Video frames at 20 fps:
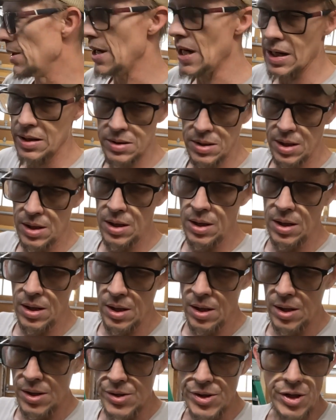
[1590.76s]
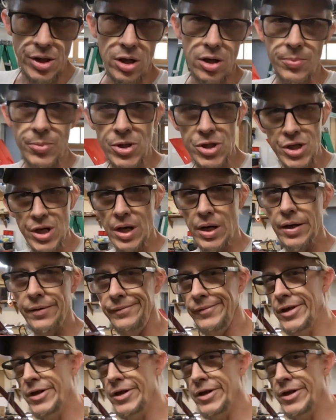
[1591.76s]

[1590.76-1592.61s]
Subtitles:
yeah, so I appreciate it.